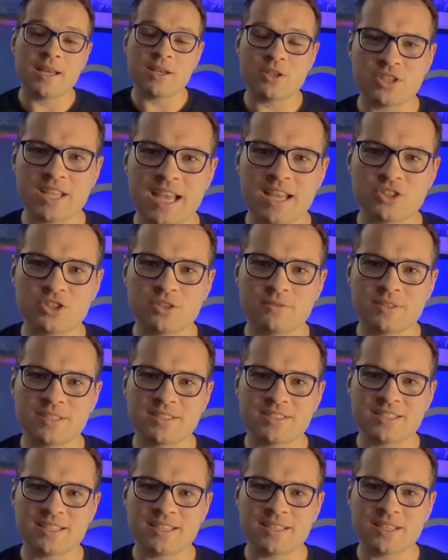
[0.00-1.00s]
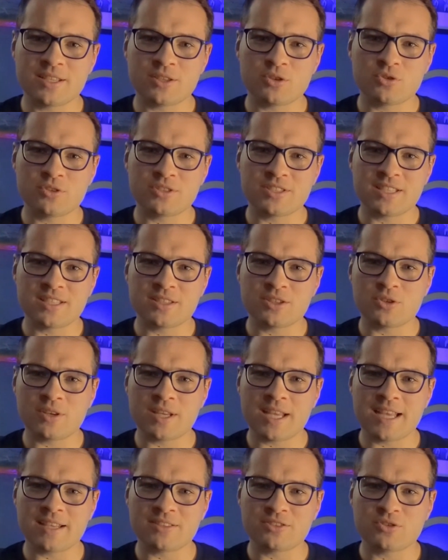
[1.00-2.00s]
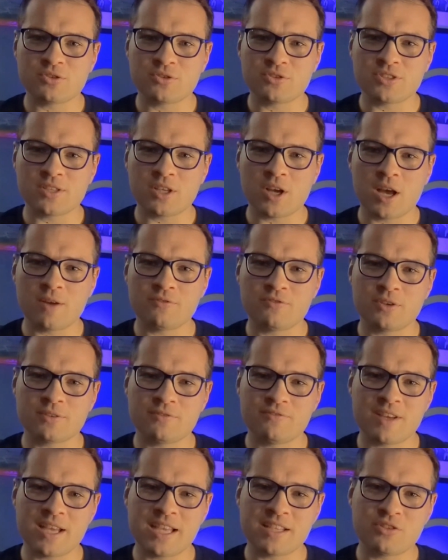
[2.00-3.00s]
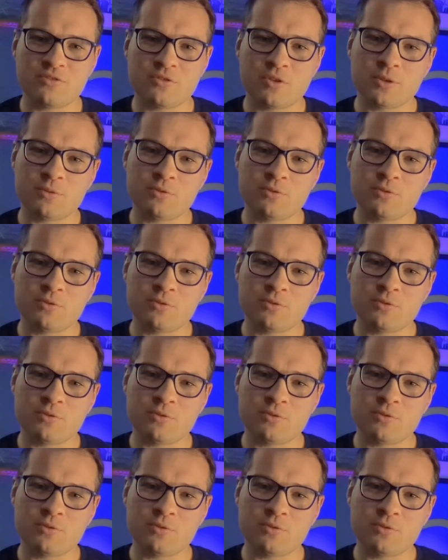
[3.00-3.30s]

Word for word: ChatGPT can critique your answers and offer advice for